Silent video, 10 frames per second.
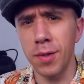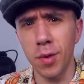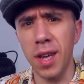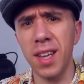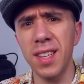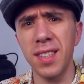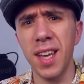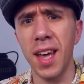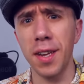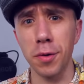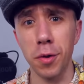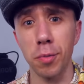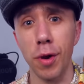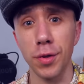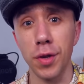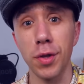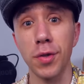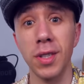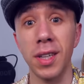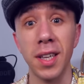so you can easily head it to your browser
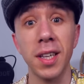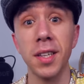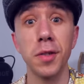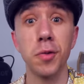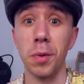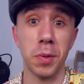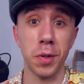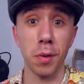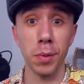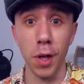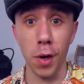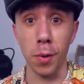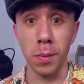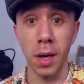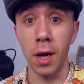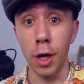using the link in the description down below.